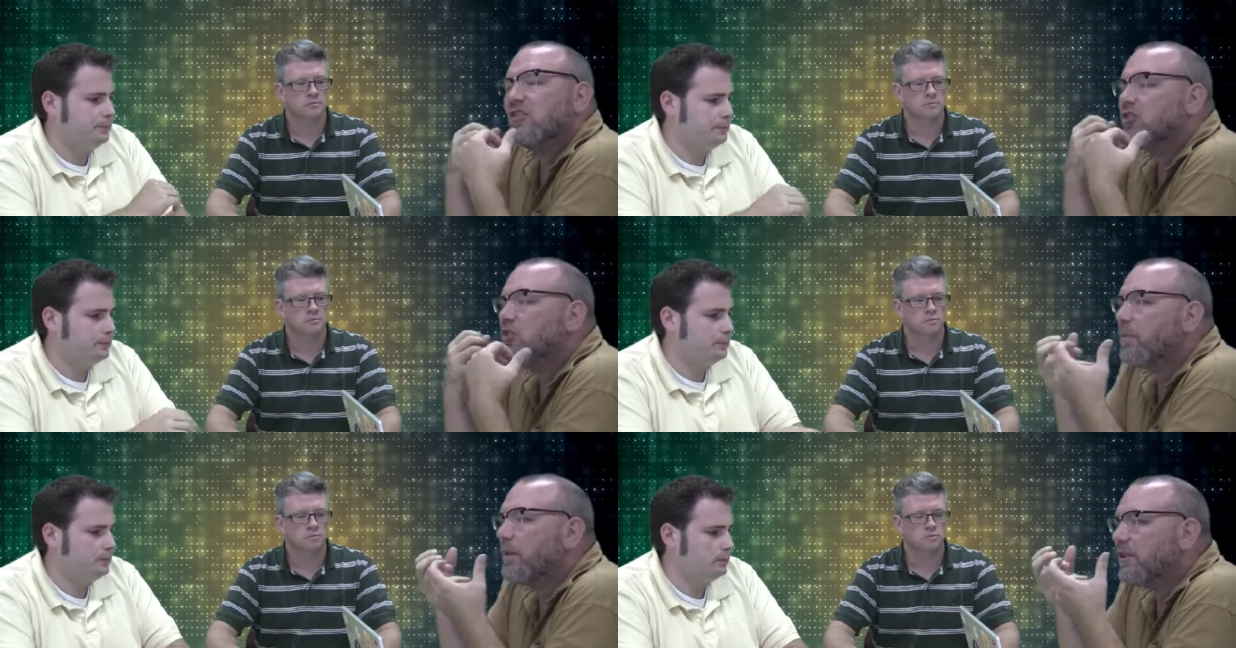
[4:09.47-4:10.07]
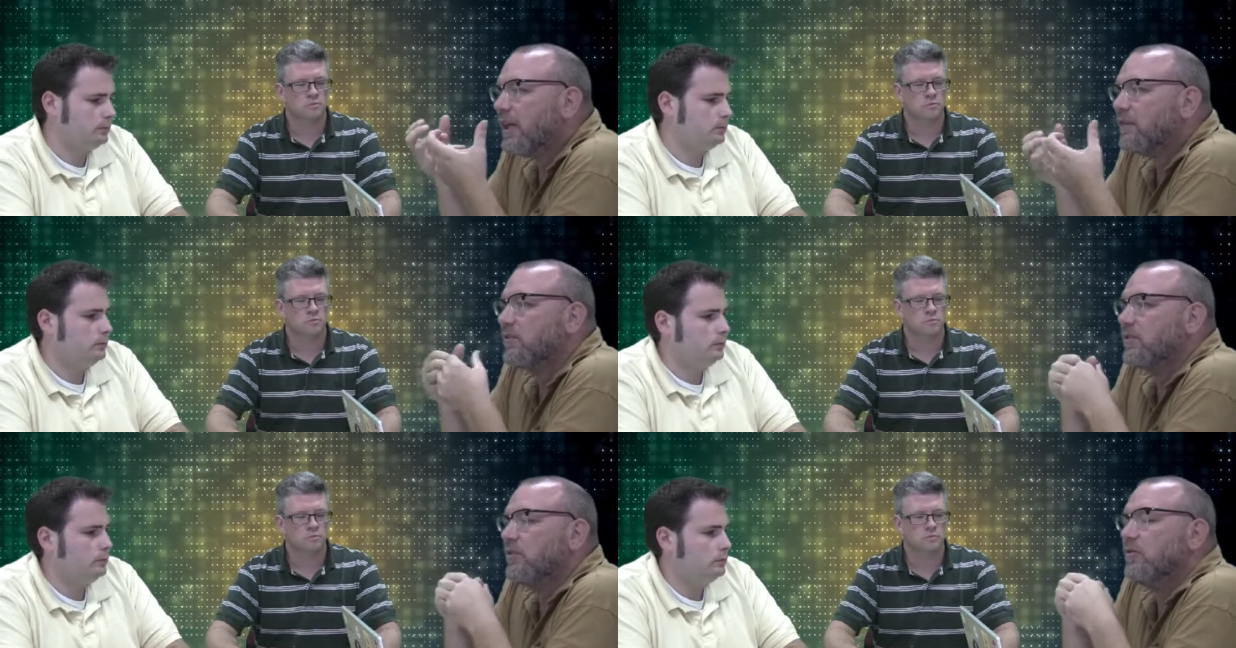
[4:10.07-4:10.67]
Speaker 1: so much out of
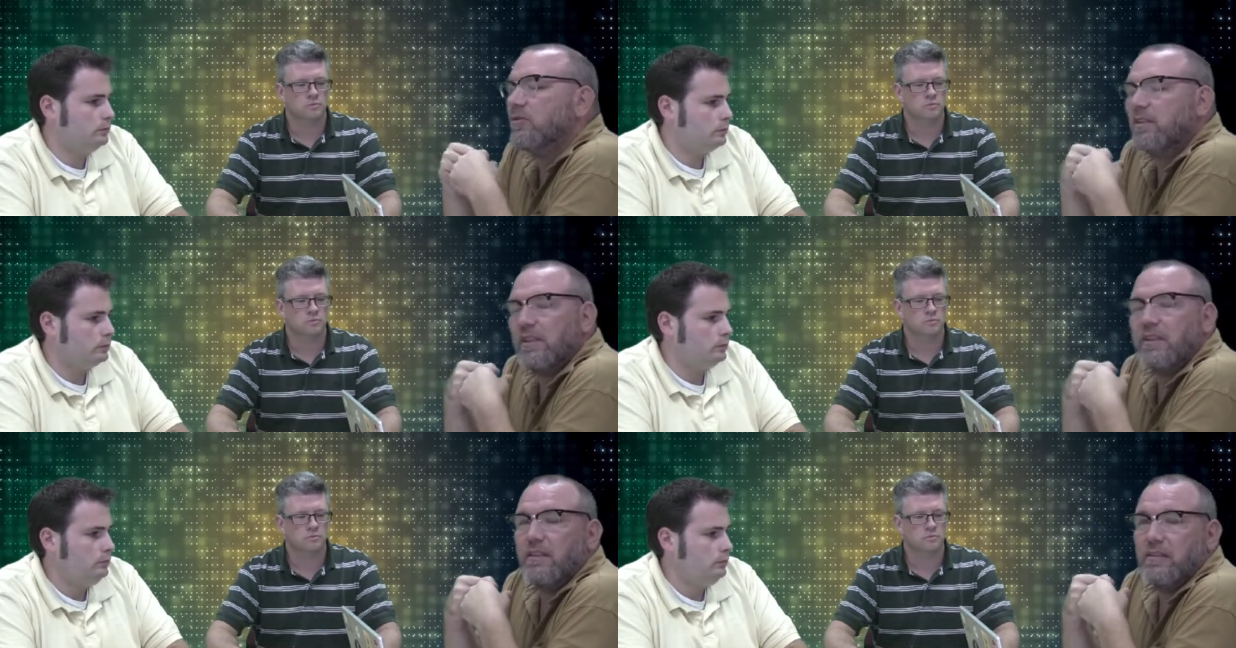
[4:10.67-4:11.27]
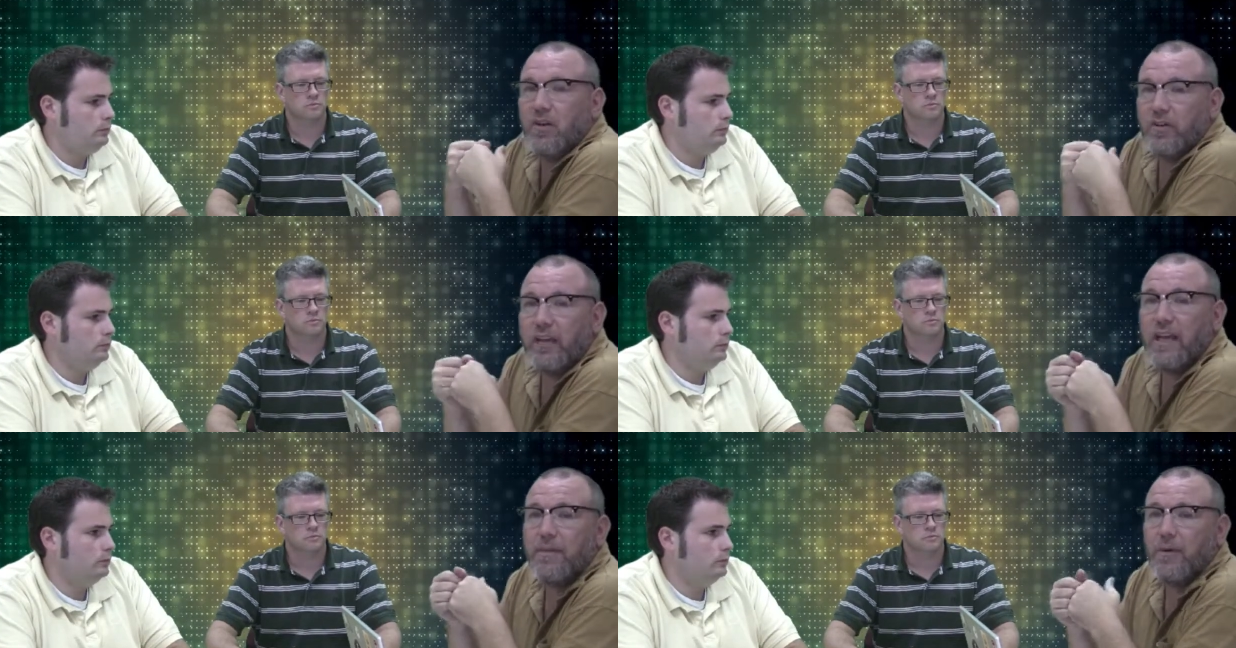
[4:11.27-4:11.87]
his students as I did Gardner
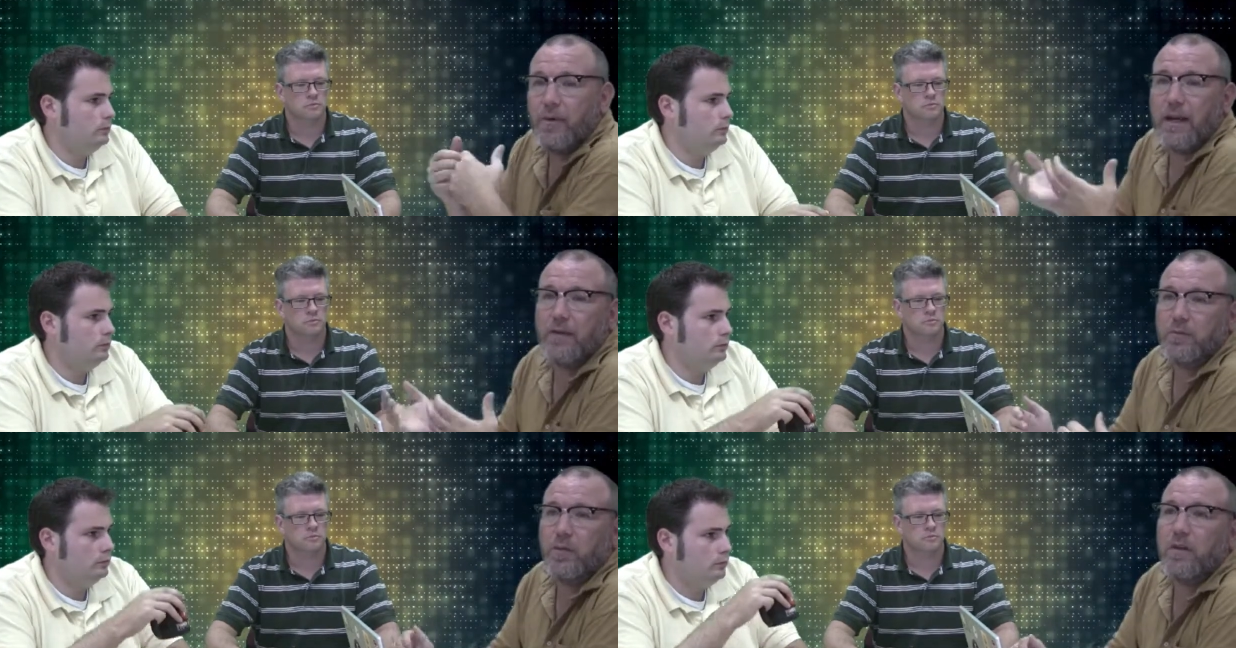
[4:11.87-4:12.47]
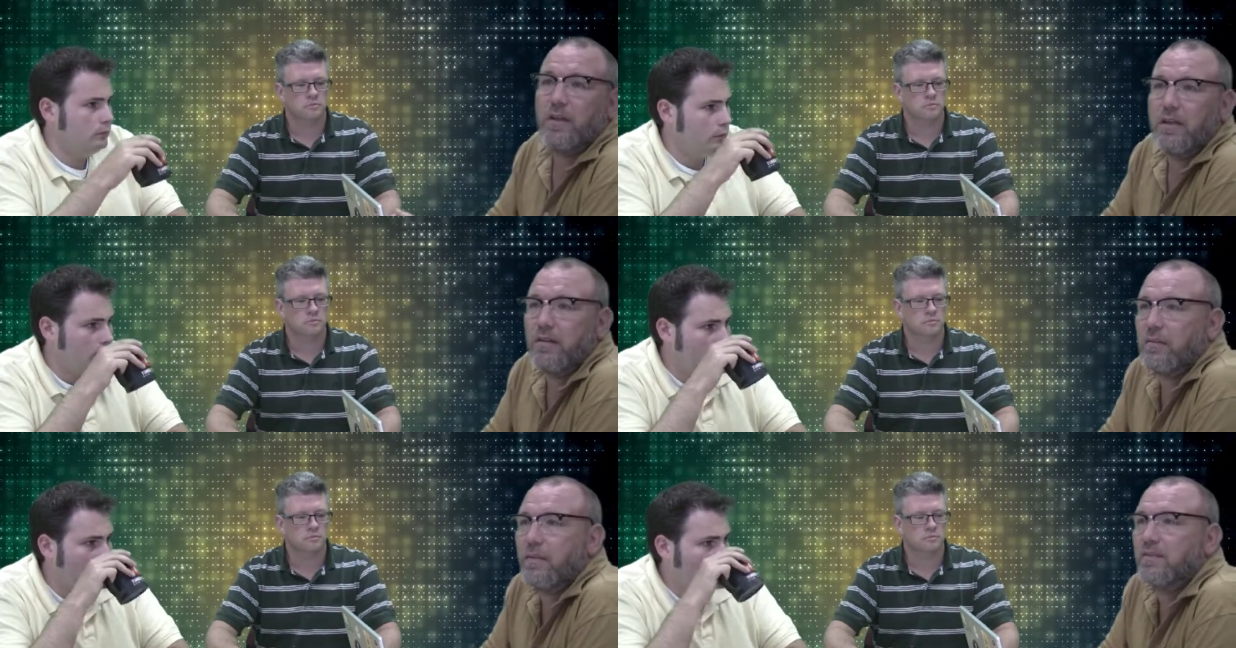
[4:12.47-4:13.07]
Campbell when I was working on
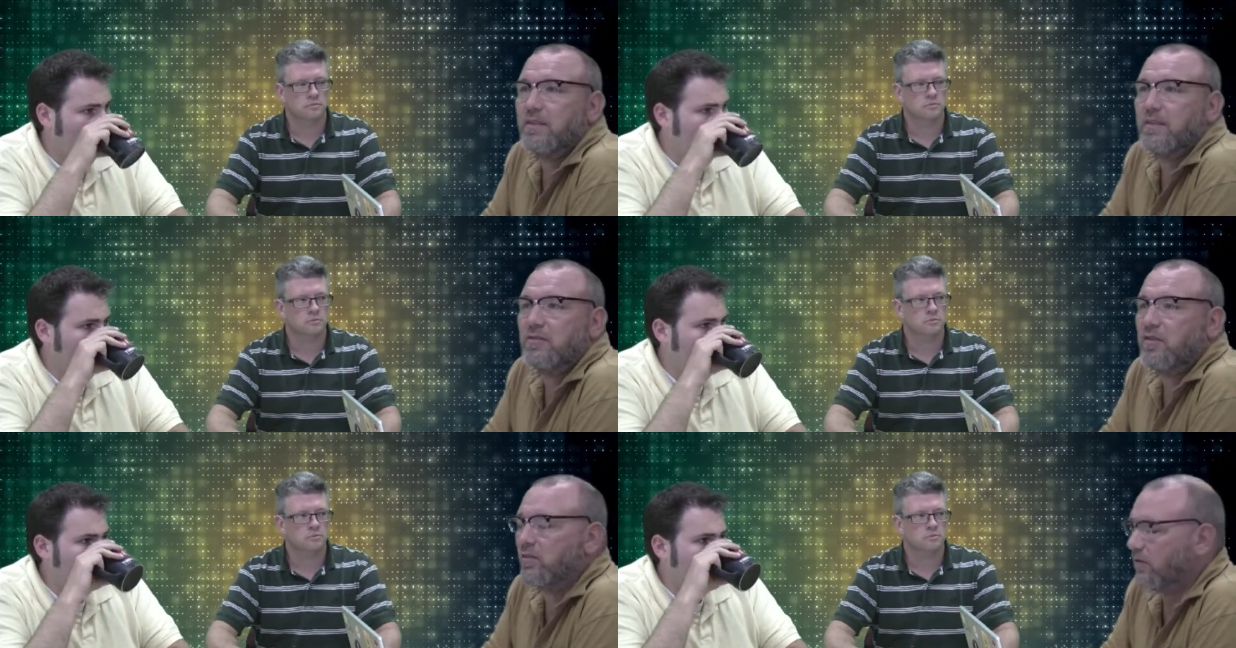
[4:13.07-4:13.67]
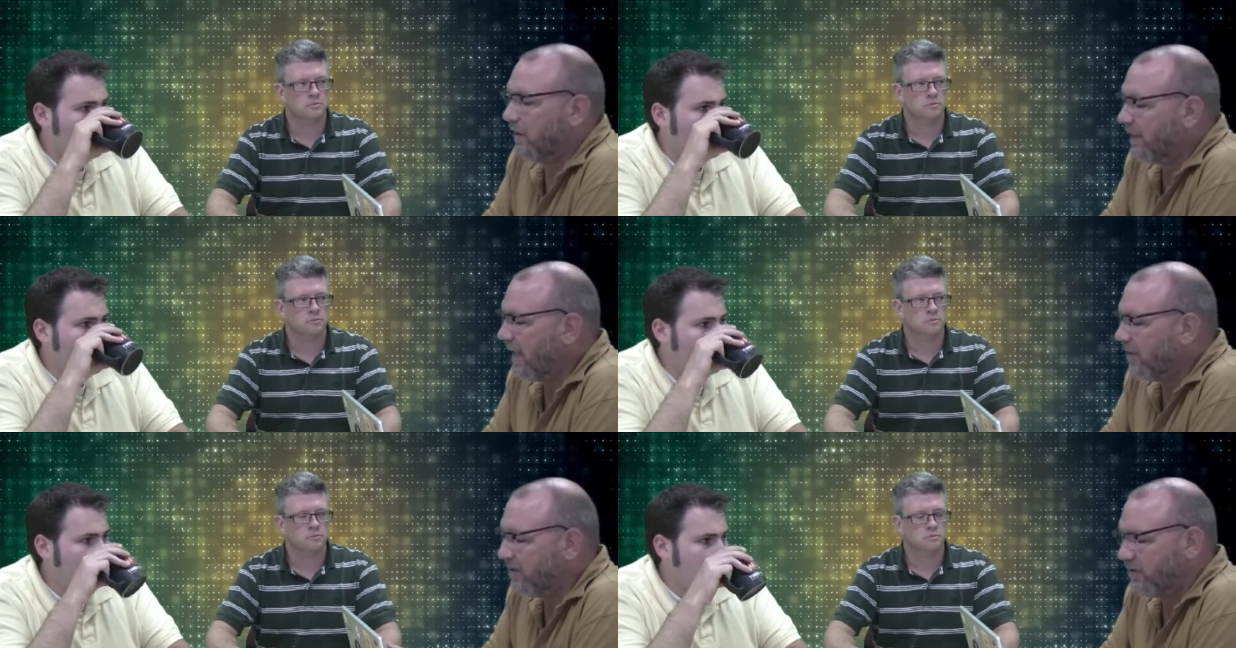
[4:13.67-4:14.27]
him as an instructional
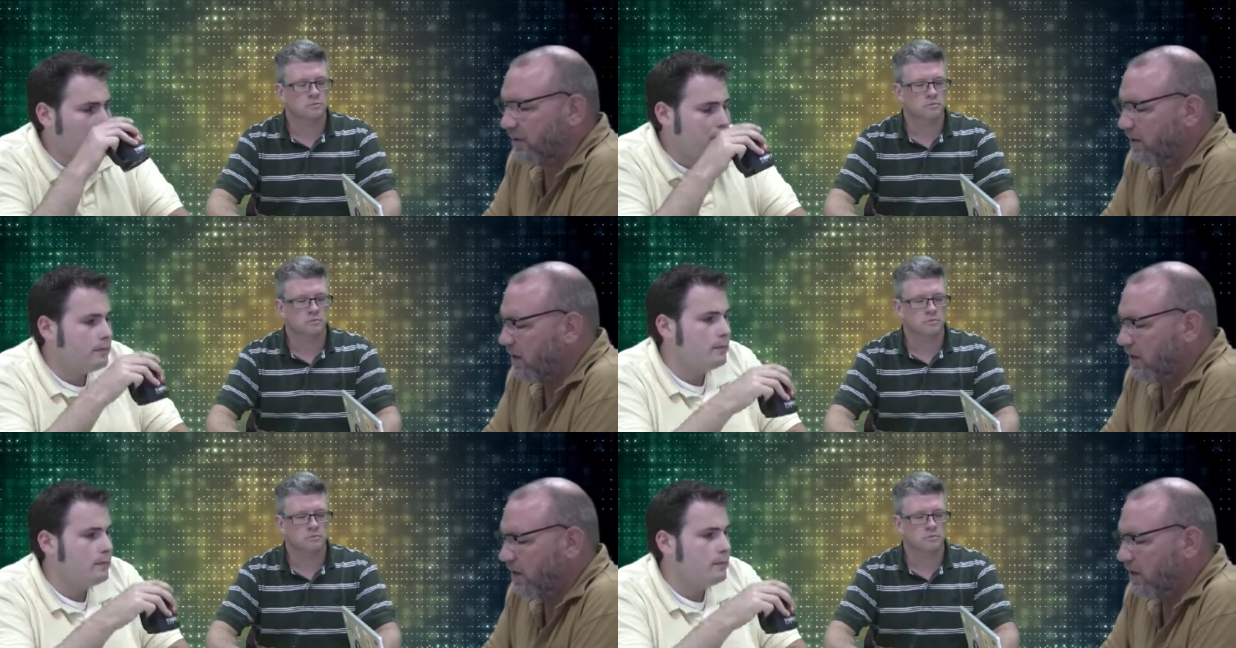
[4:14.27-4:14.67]
technologist, and